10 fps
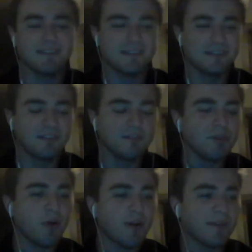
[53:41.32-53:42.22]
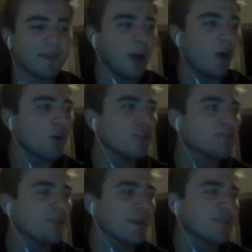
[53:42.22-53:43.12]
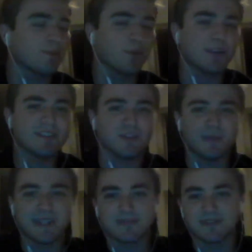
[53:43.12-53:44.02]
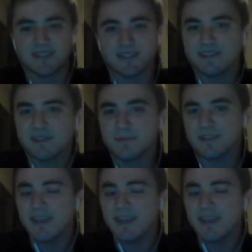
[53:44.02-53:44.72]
like all those players have played in so many different systems,